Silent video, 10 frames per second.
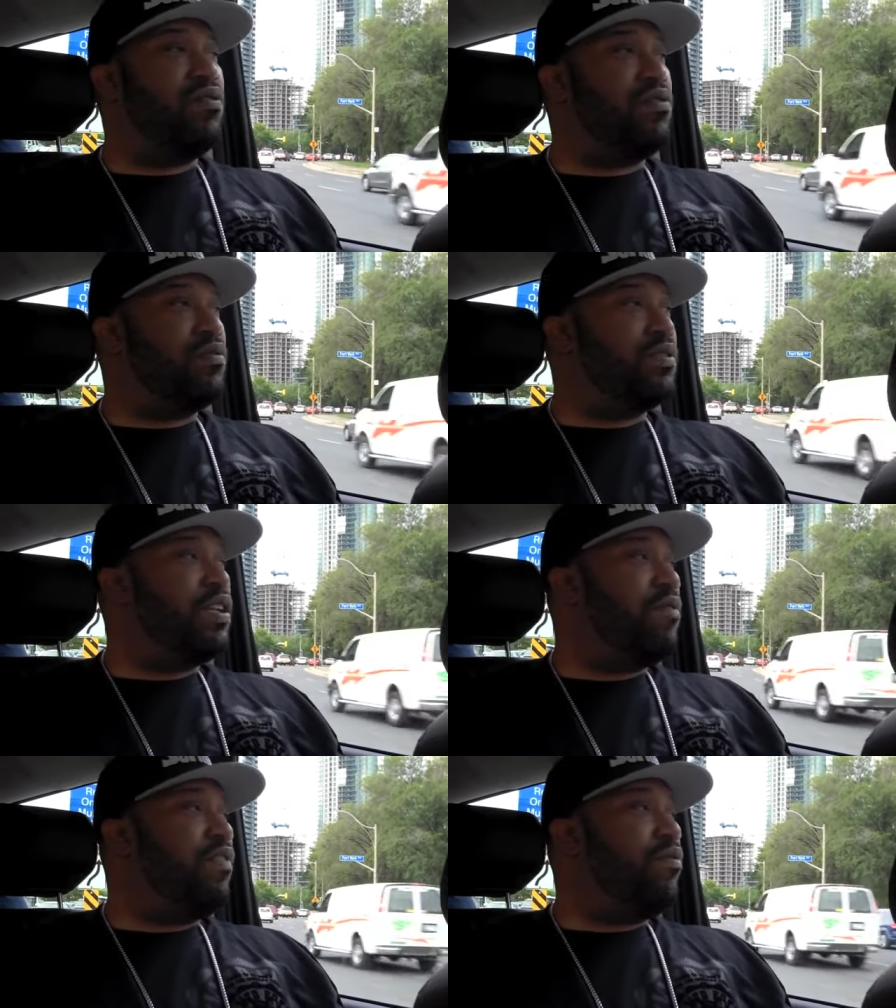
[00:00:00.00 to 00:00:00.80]
You know what I'm saying?
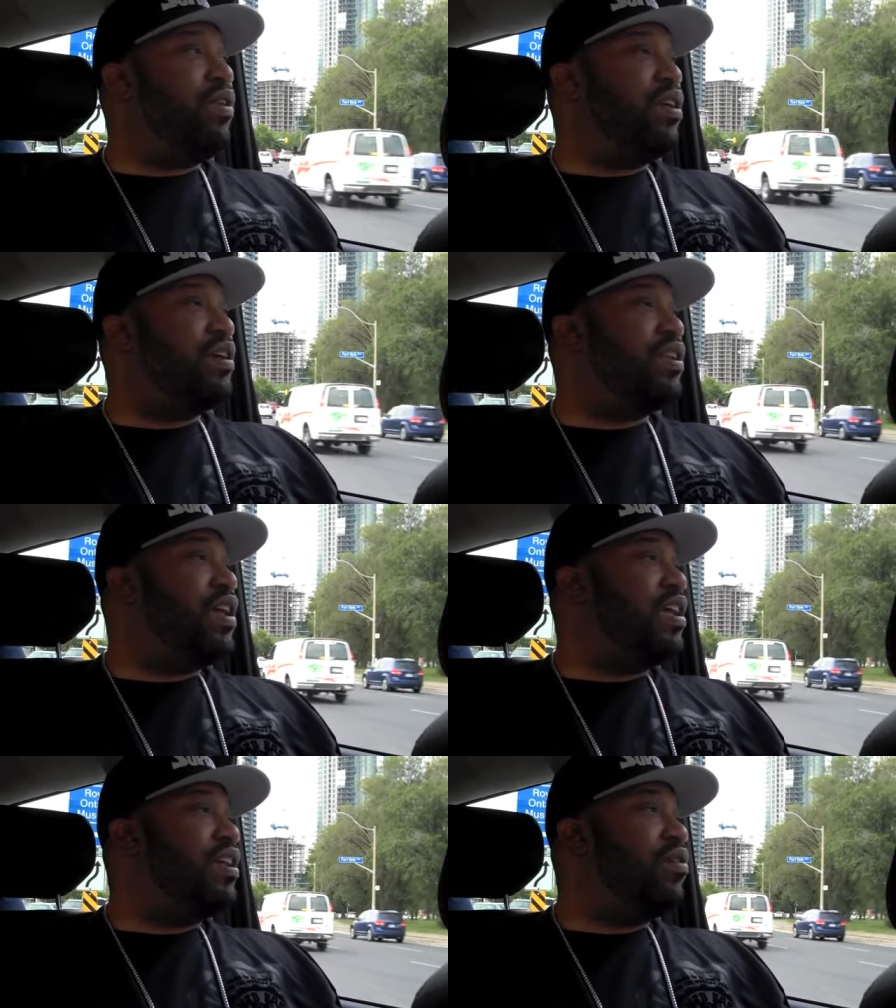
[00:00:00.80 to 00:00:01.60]
I'm very lucky to
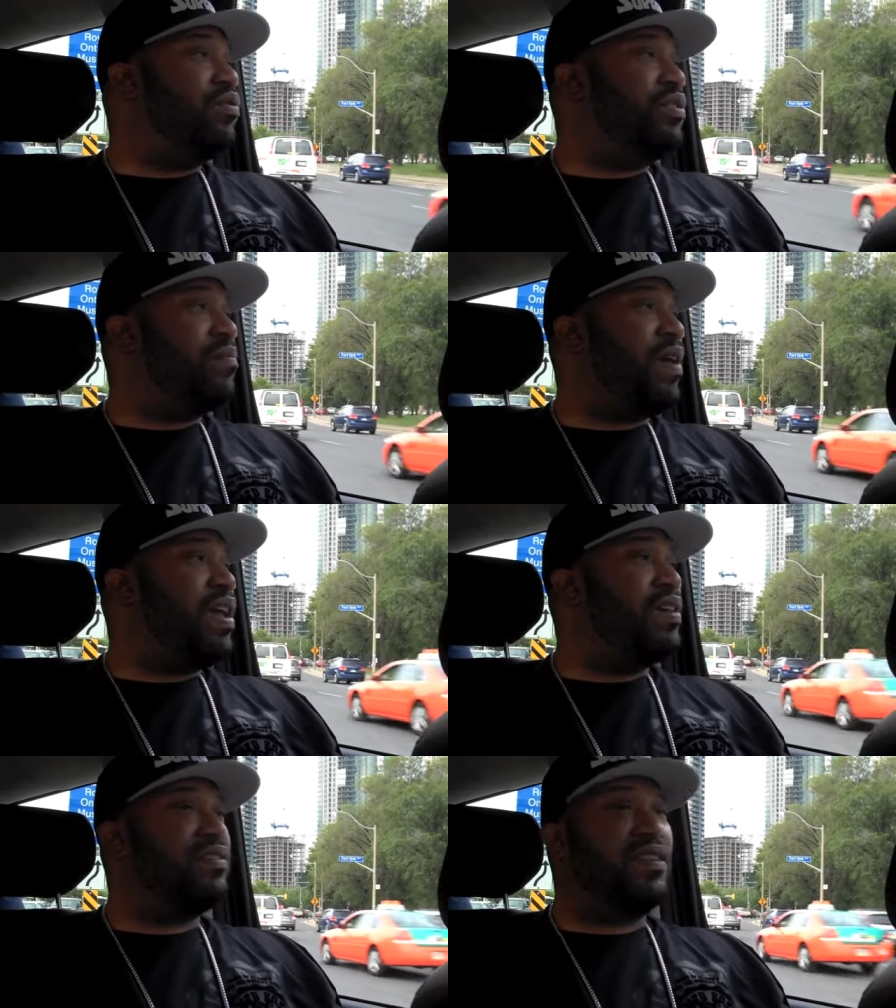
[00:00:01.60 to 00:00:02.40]
have that OG
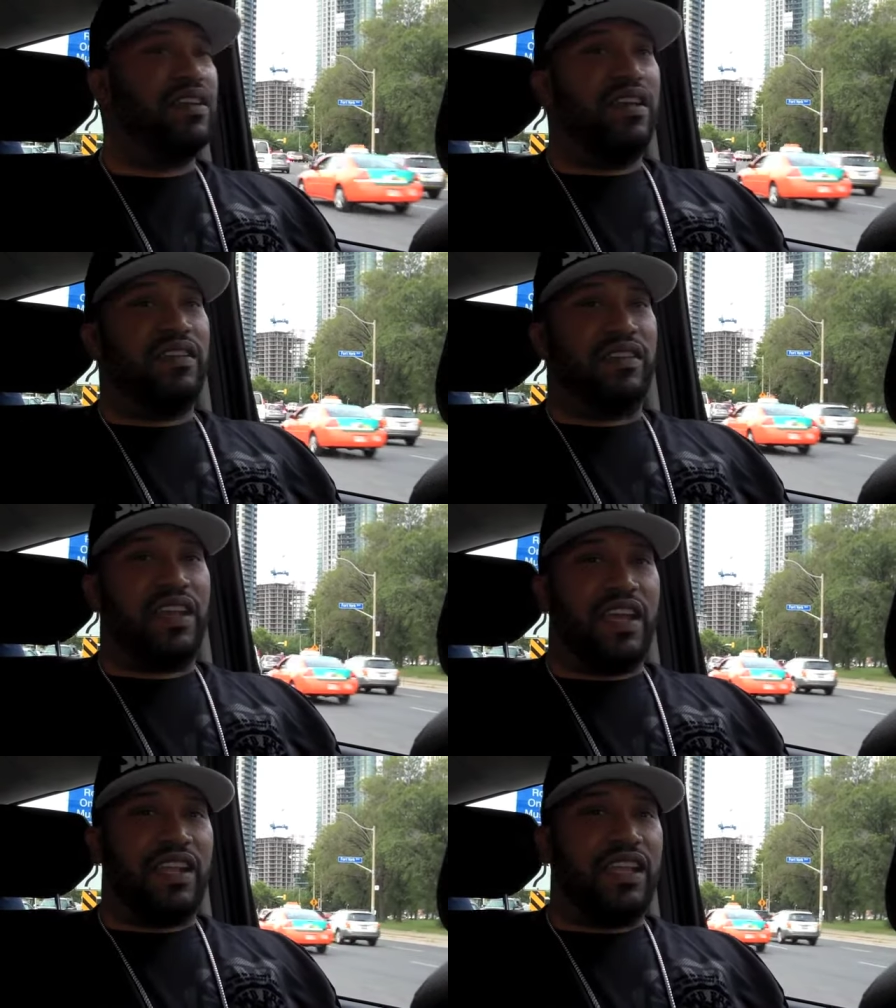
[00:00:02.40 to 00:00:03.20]
pass to
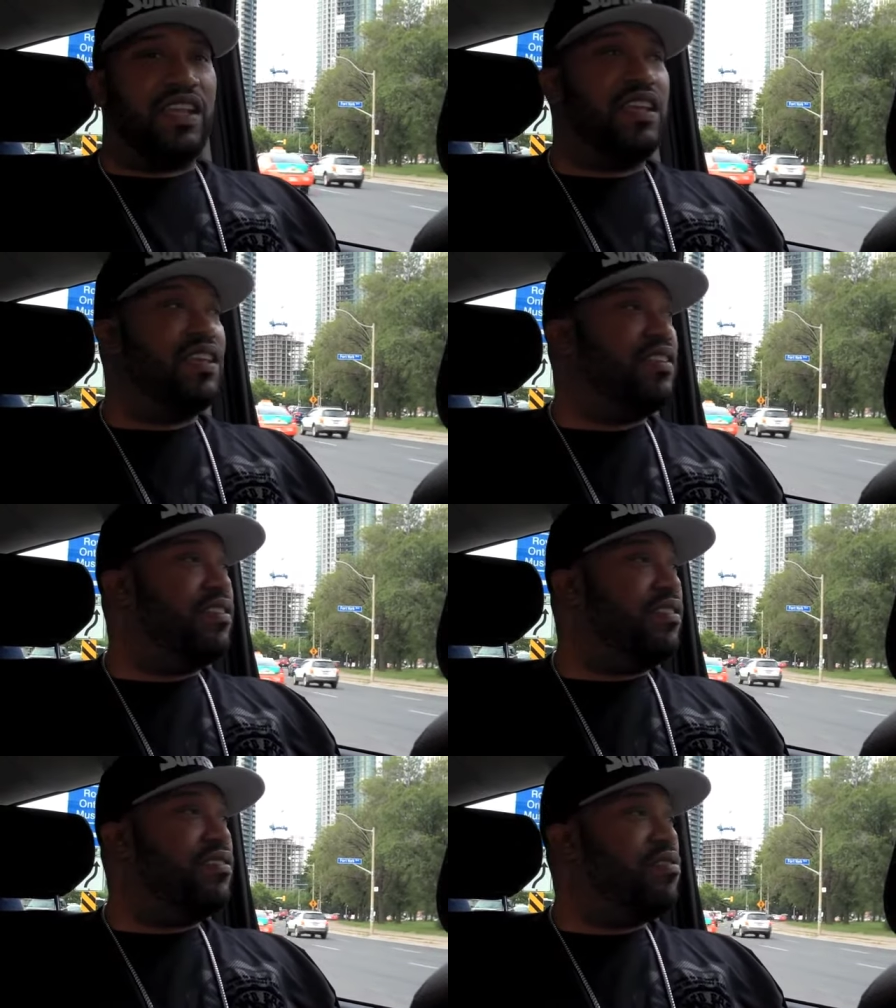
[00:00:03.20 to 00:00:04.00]
kind of get in,
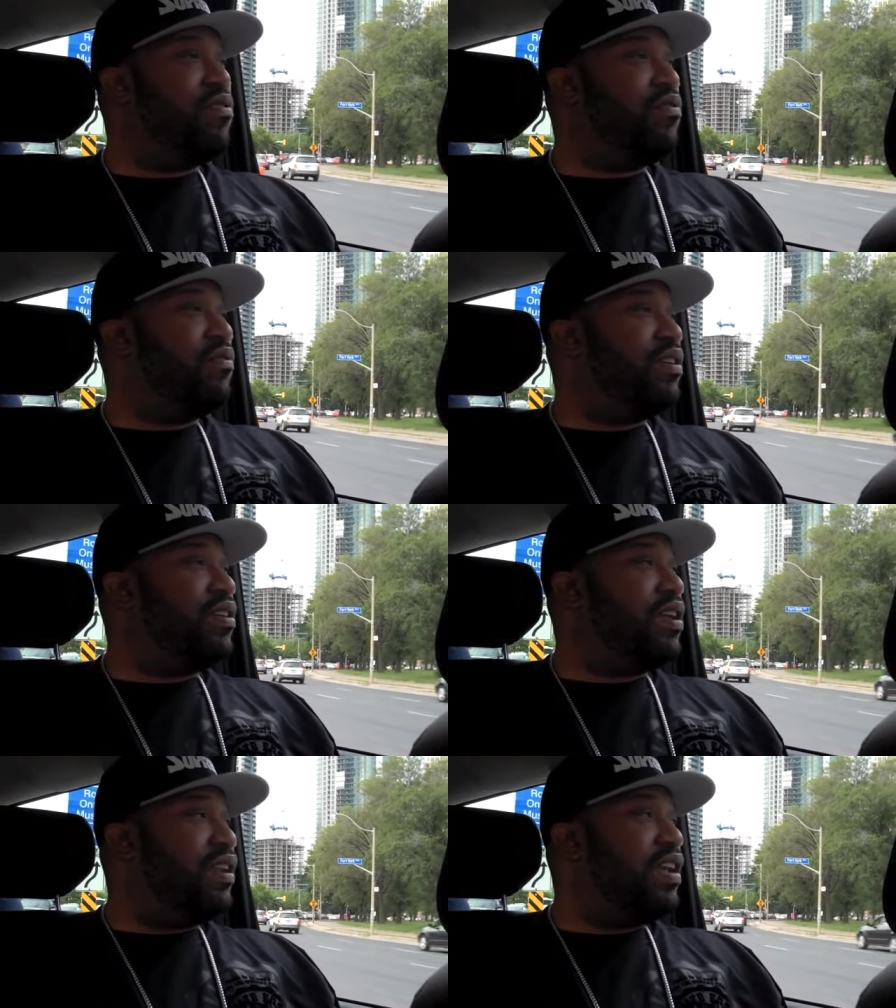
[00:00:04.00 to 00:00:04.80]
you know,
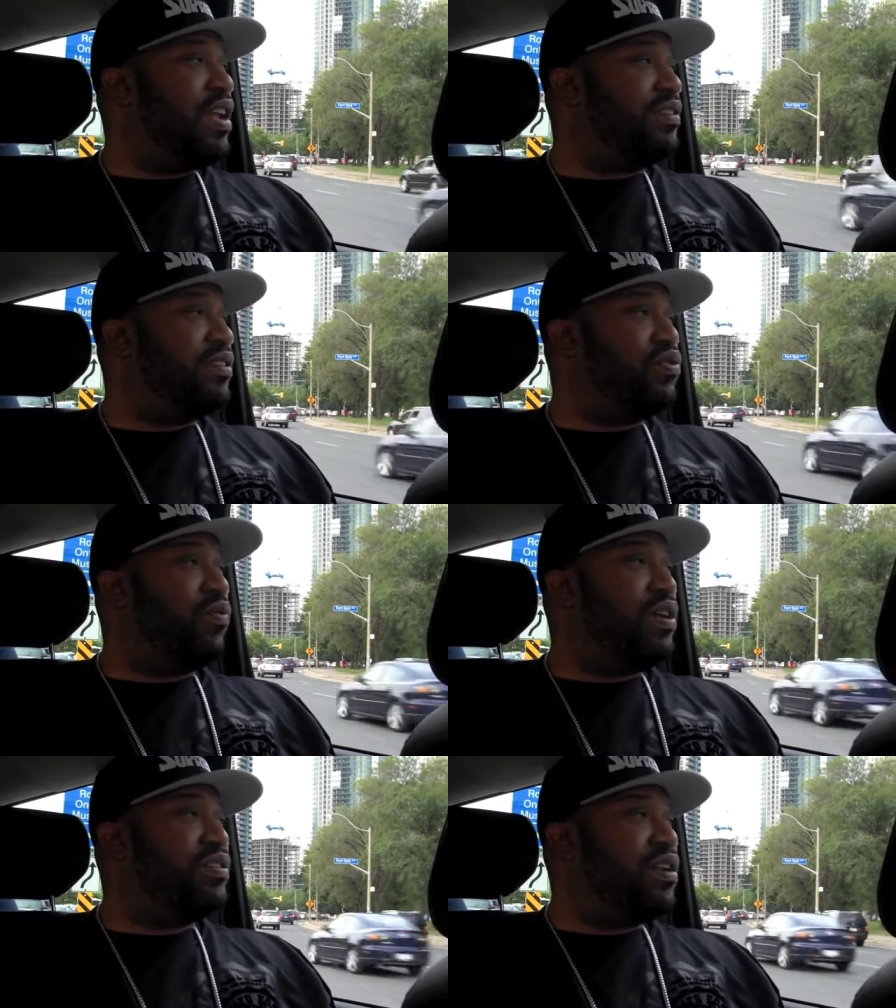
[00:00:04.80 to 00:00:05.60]
any kind of
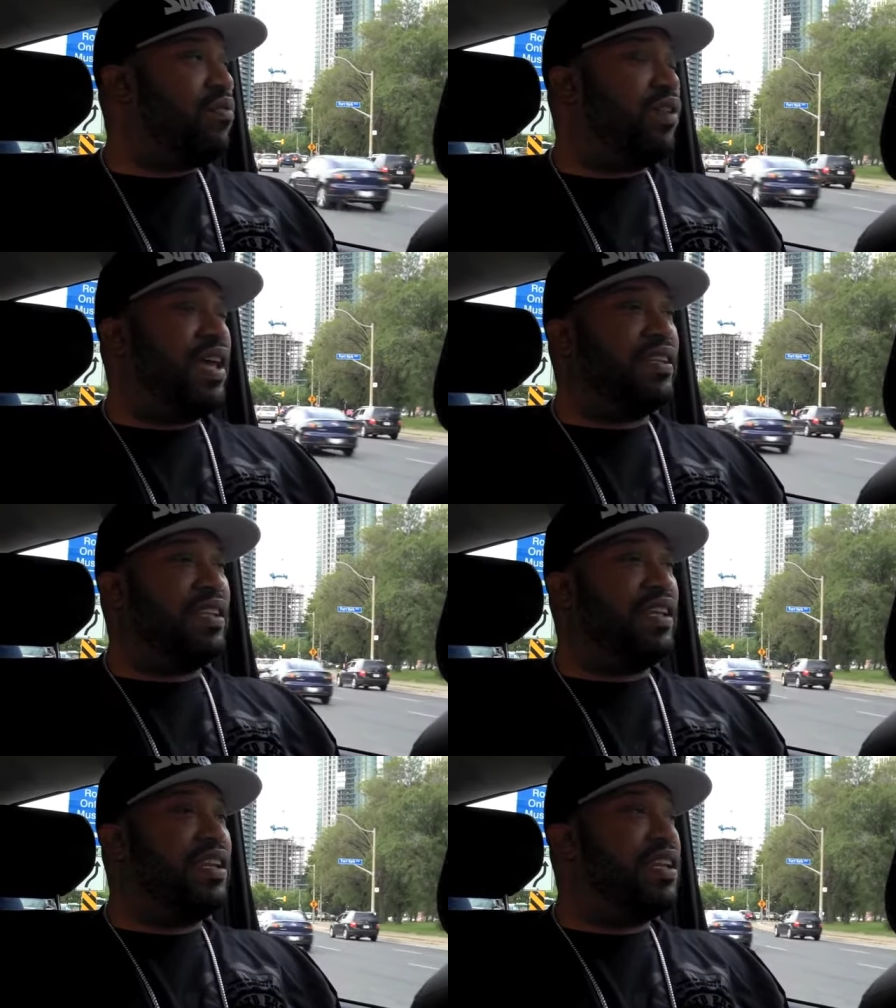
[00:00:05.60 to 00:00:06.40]
situation I would like to
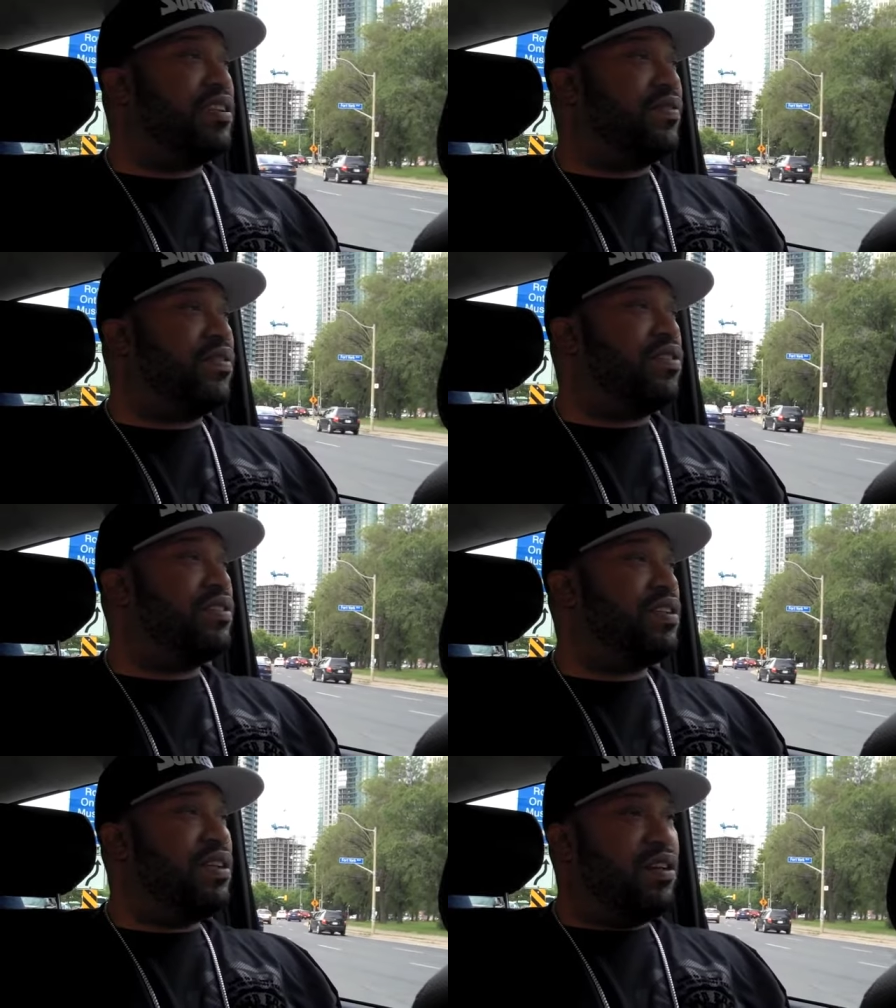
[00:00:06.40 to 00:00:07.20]
get in as far as
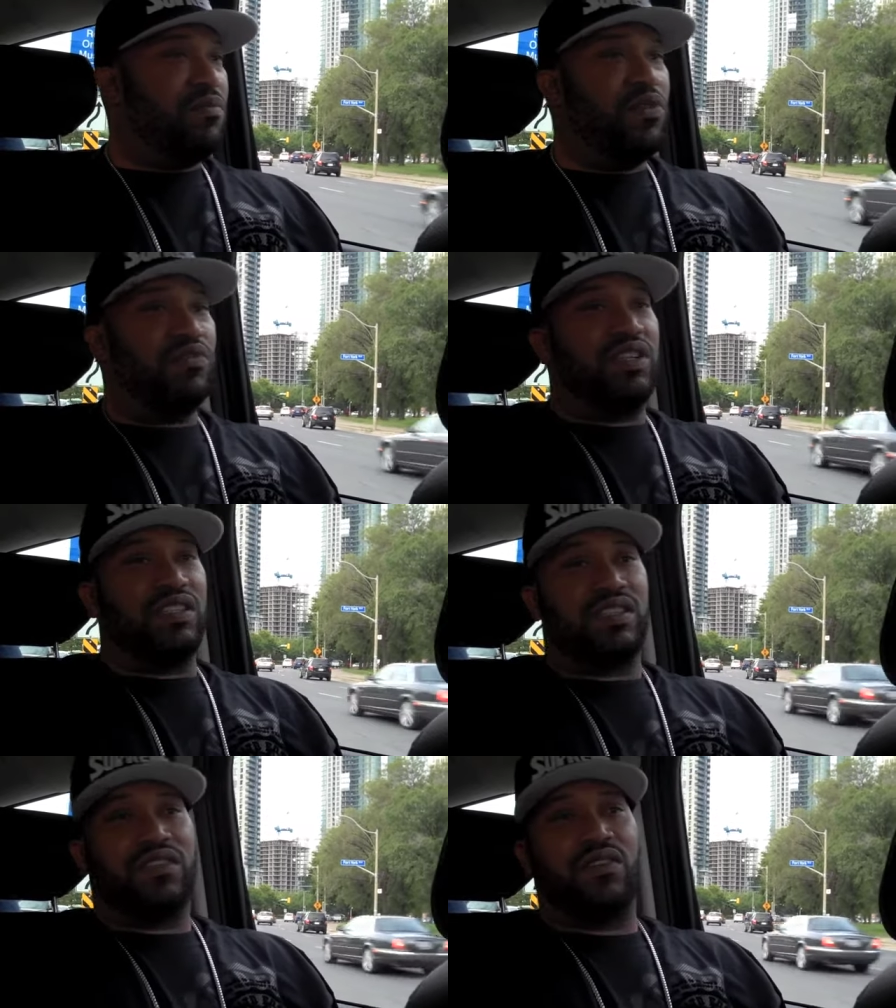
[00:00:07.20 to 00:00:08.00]
music is
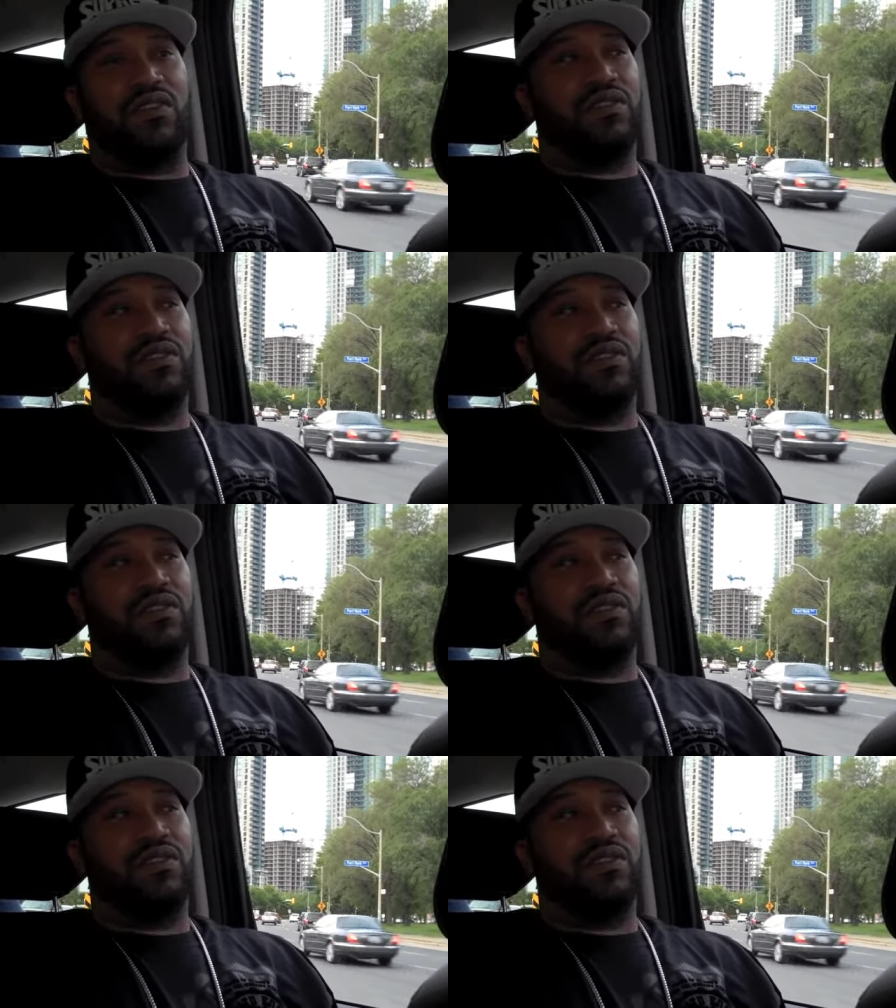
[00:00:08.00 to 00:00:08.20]
concerned.